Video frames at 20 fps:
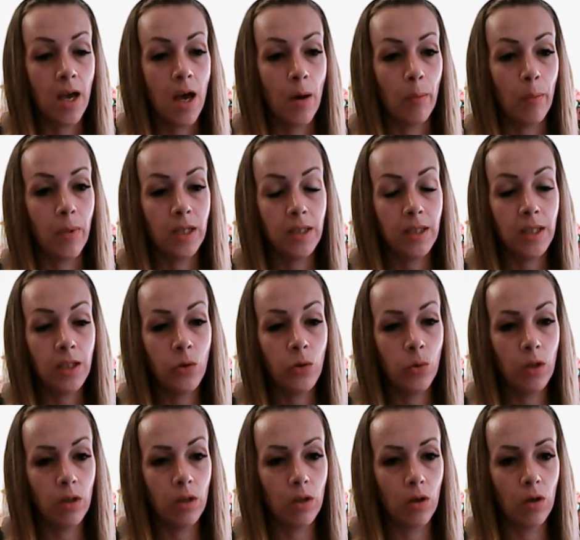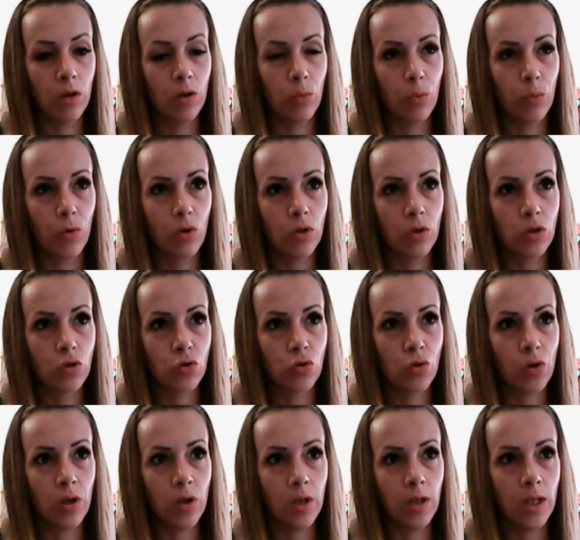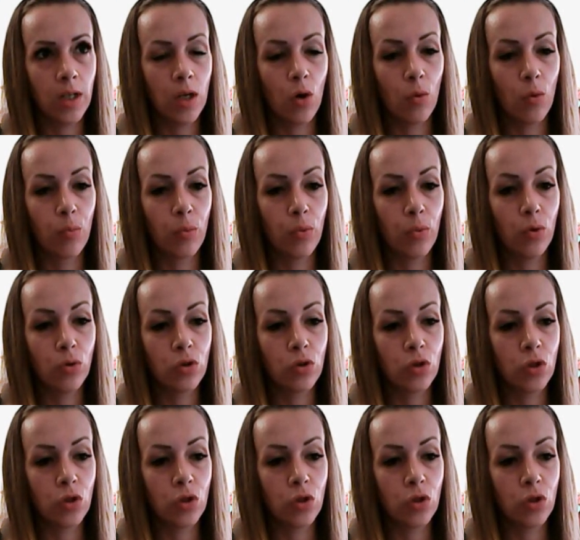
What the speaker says: but it will strongly oppose